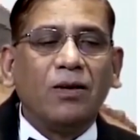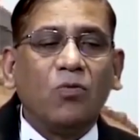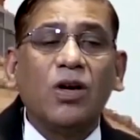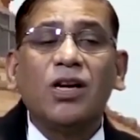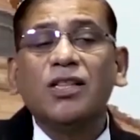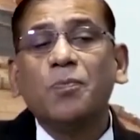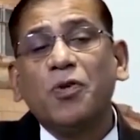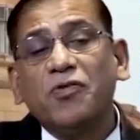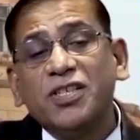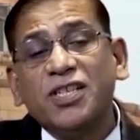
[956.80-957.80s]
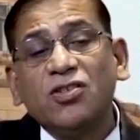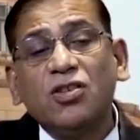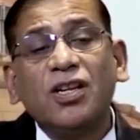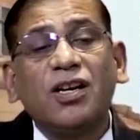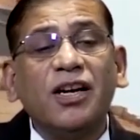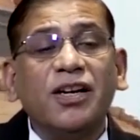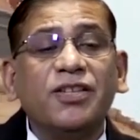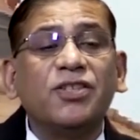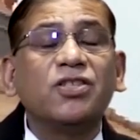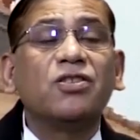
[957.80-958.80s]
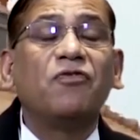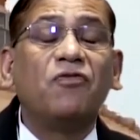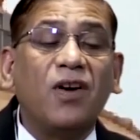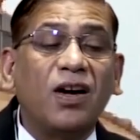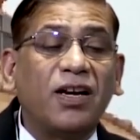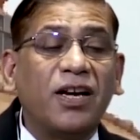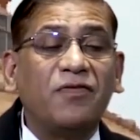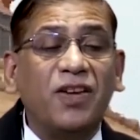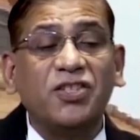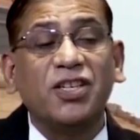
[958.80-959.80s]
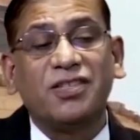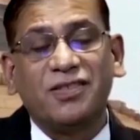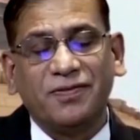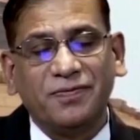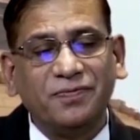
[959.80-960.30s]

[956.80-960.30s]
What are the provisions on the conditions of work and wages?